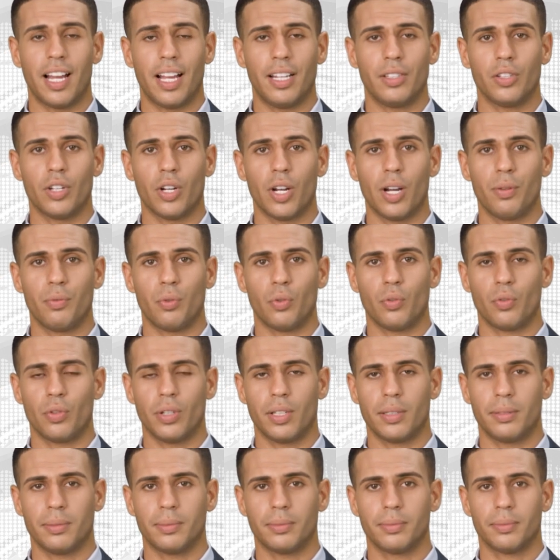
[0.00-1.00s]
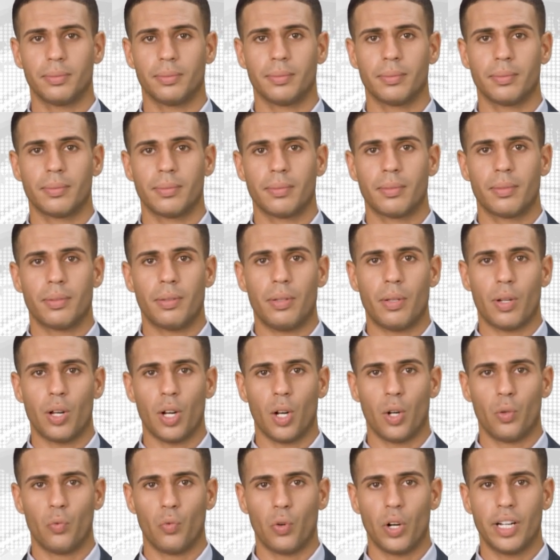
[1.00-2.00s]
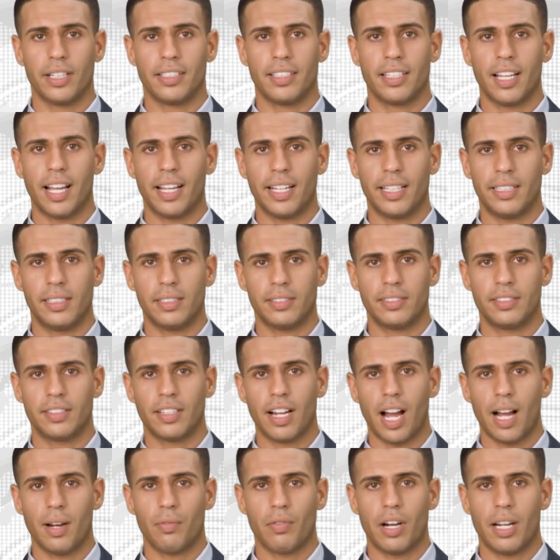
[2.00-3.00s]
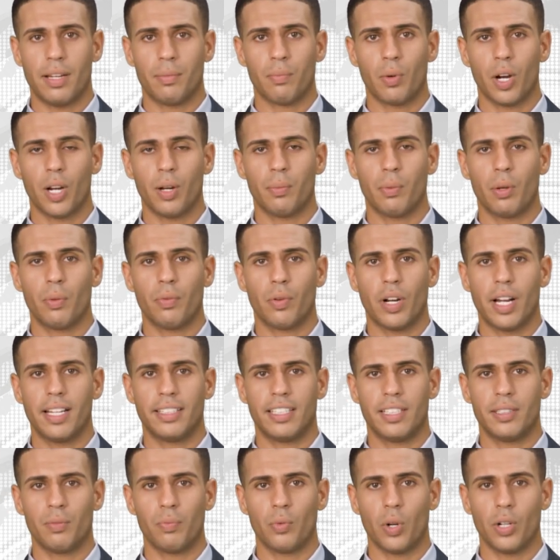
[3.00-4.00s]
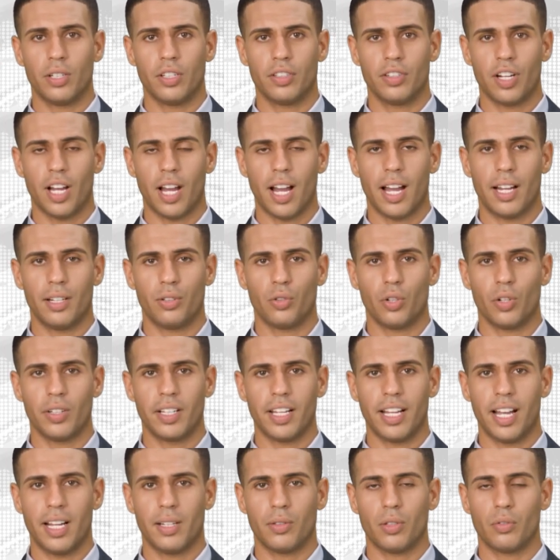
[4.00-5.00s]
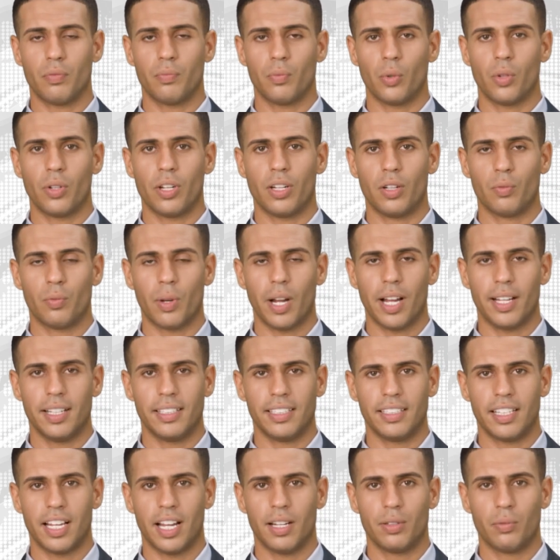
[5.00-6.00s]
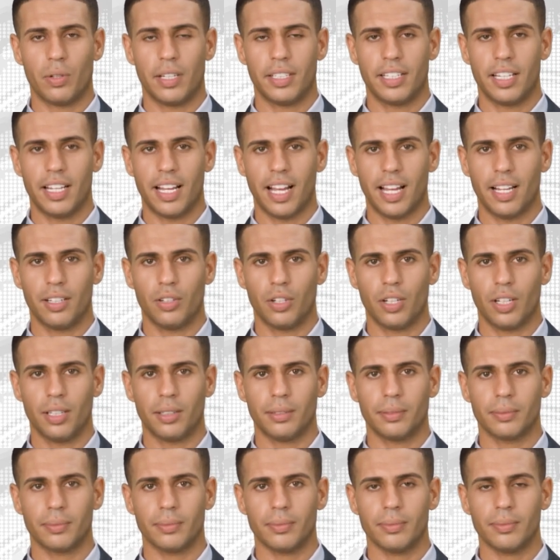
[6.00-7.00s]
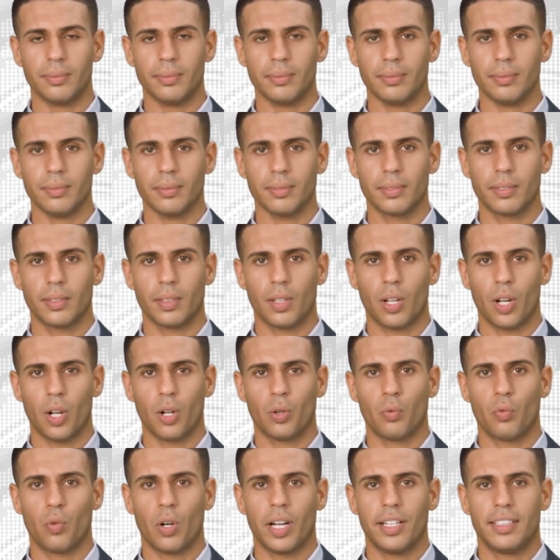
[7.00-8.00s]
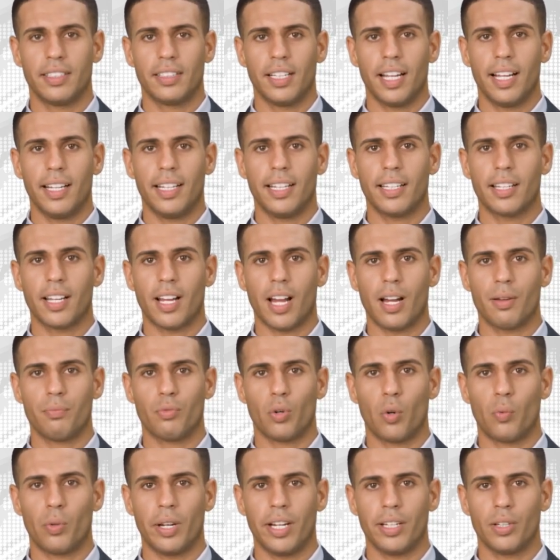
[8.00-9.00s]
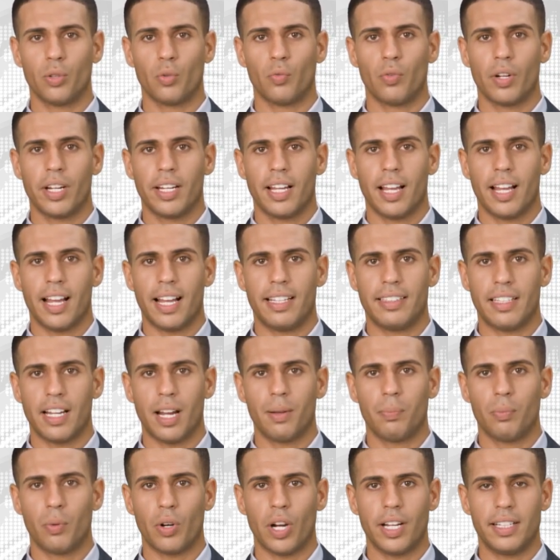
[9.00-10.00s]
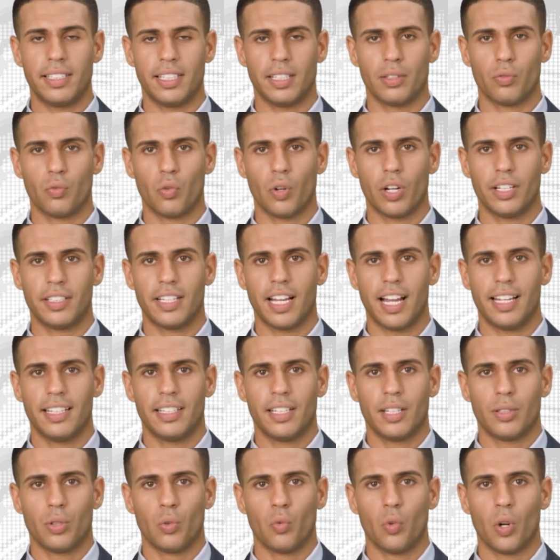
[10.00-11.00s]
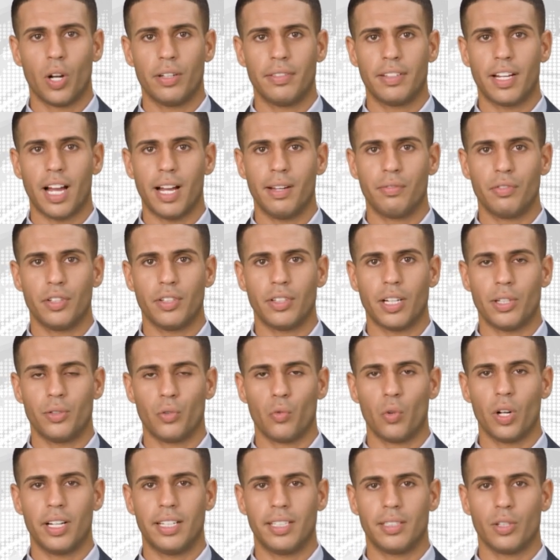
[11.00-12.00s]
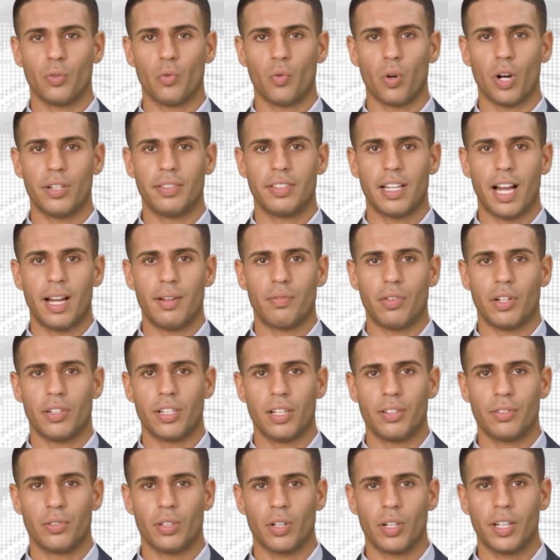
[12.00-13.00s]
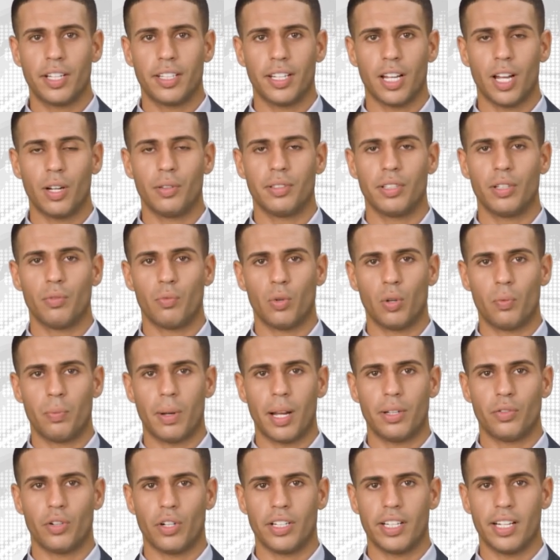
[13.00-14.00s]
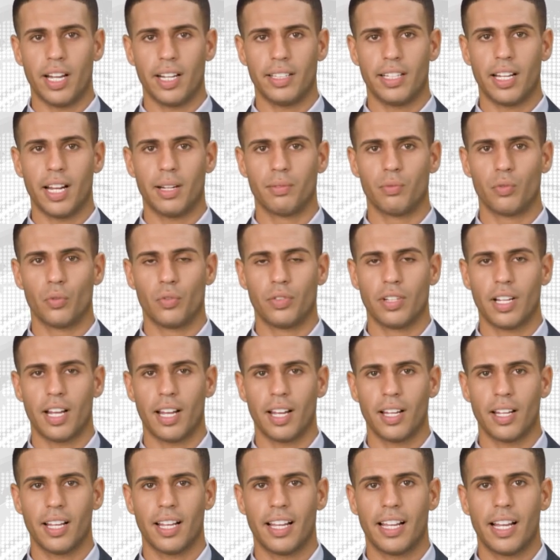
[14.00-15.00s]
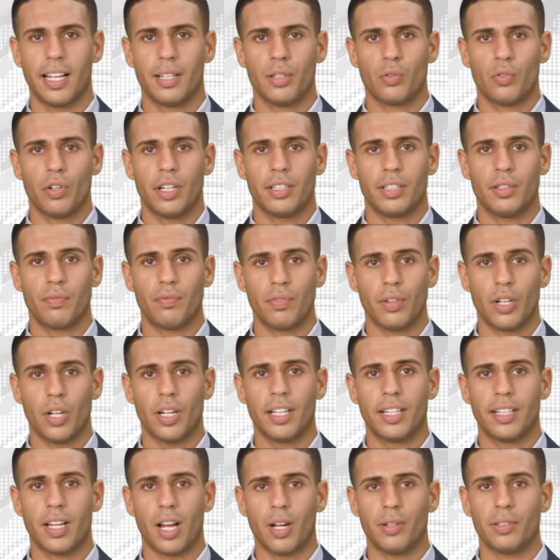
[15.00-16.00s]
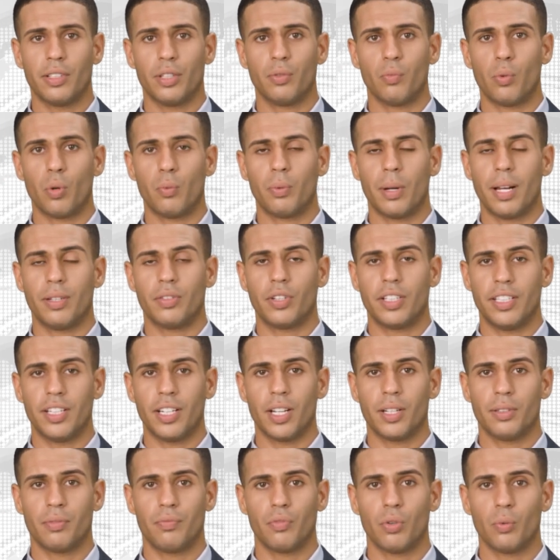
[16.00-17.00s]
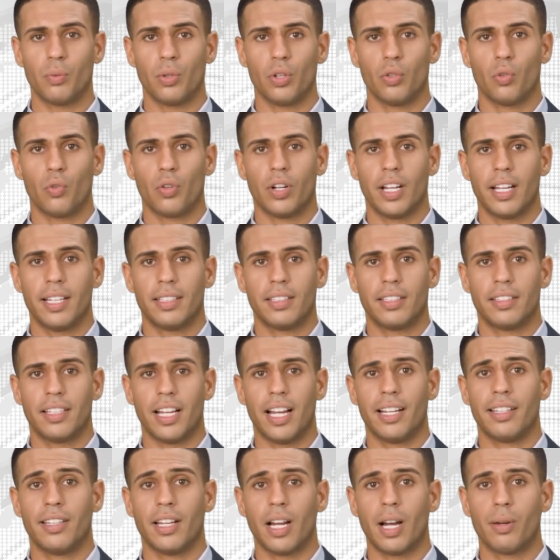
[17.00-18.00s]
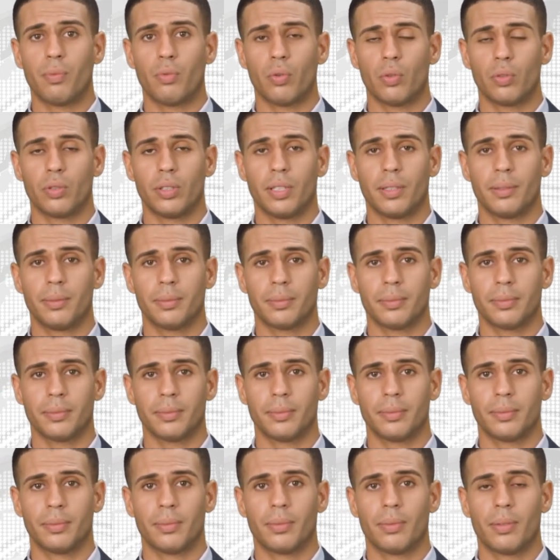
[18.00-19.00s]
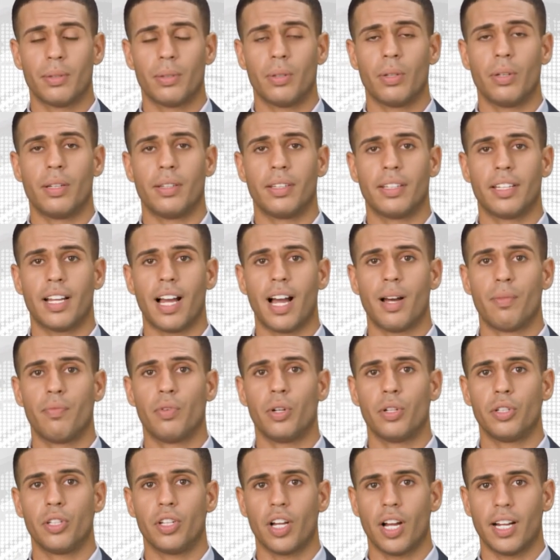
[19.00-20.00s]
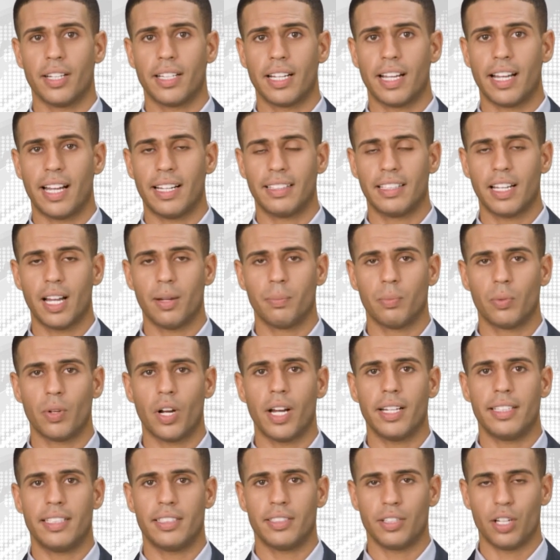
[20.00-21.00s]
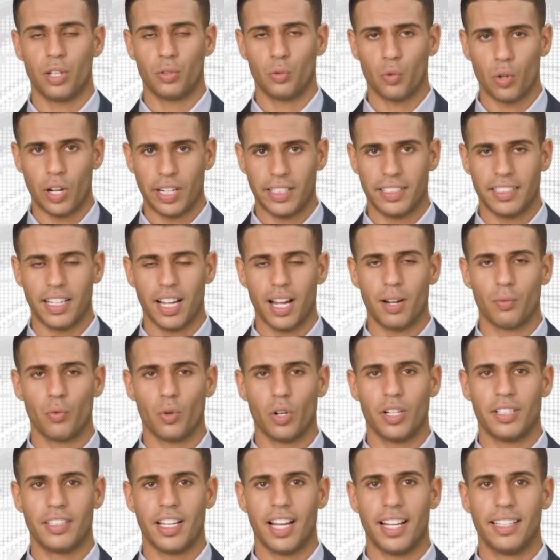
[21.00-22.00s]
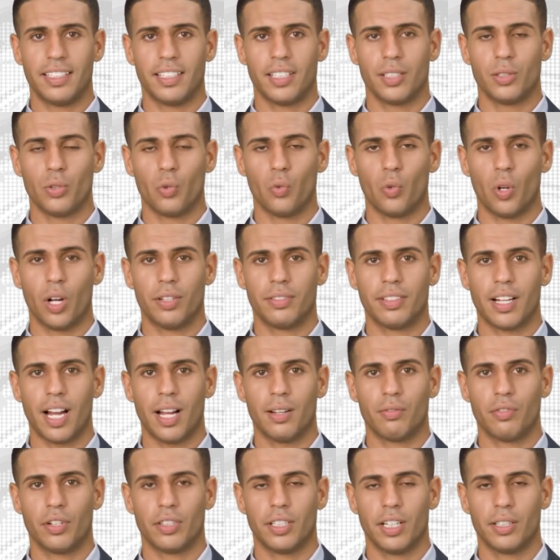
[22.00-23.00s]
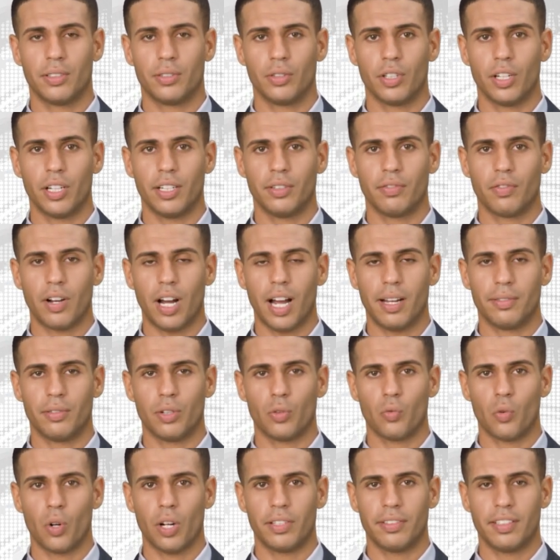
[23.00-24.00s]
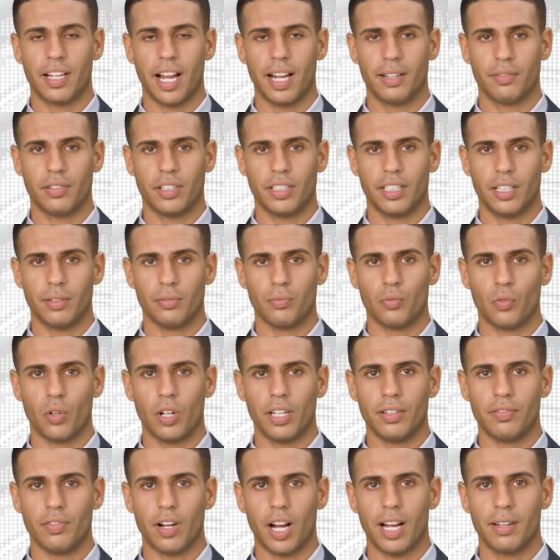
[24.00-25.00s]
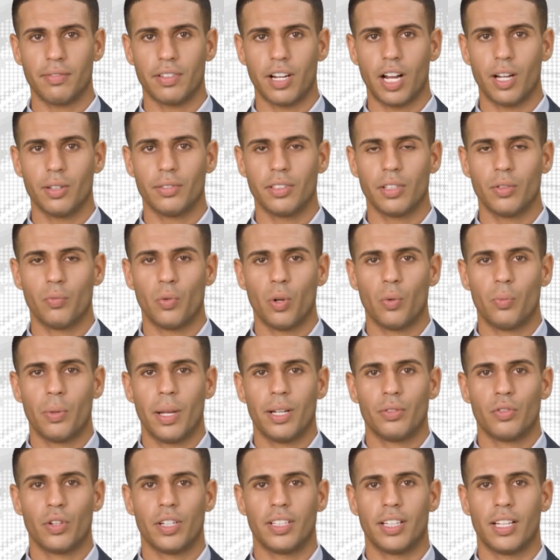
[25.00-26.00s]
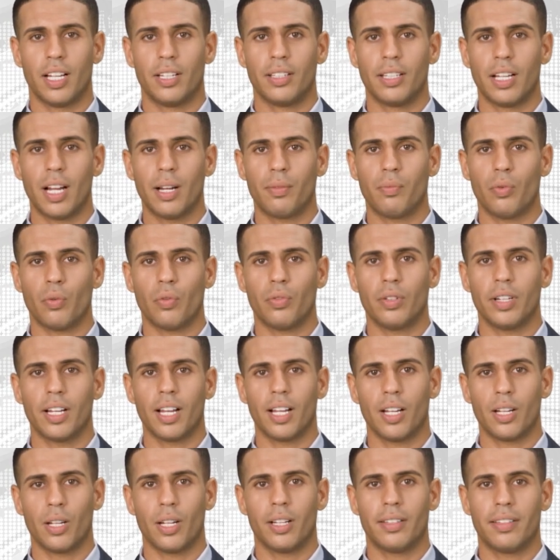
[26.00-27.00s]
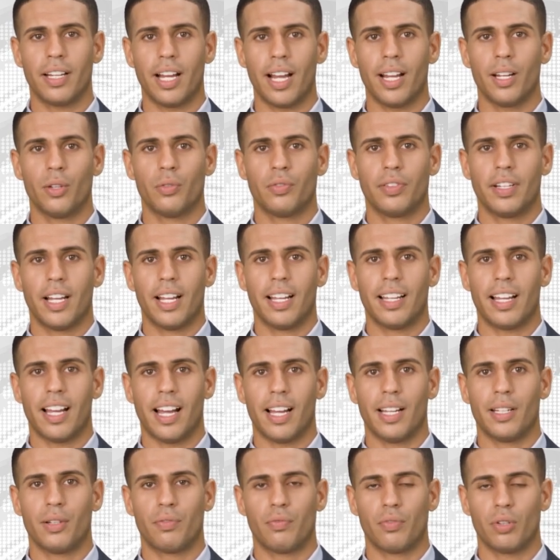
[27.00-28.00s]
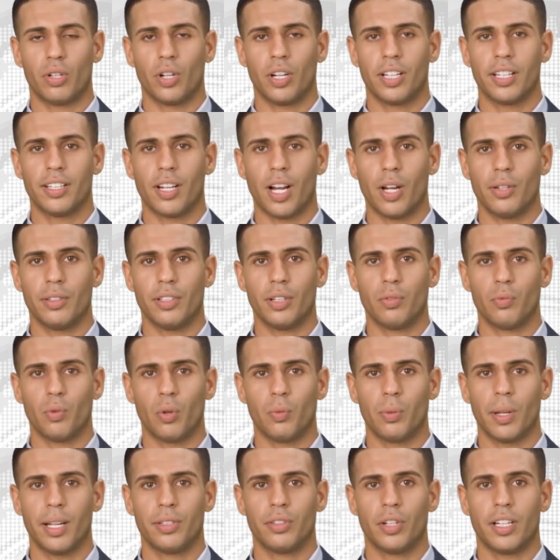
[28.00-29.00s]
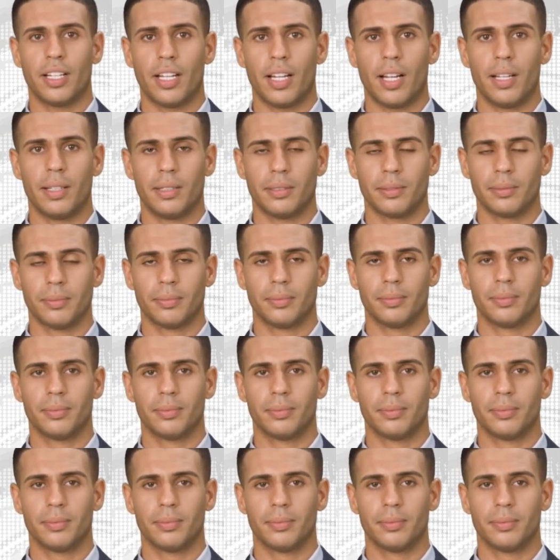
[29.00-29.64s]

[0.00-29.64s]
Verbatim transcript: Asia levels. On Wednesday, styrene monomer prices marched higher on account of bullish buying sentiments in Asia. On Wednesday, FOB Korea SM prices were assessed at the $1,020 to $1,030 per metric ton levels, an increase of $30 per metric ton from Tuesday's assessed levels. CFR China SM prices on Wednesday were assessed at the $1,035 to $1,045 per metric ton levels, a day-on-day -day gain of $30 per metric ton.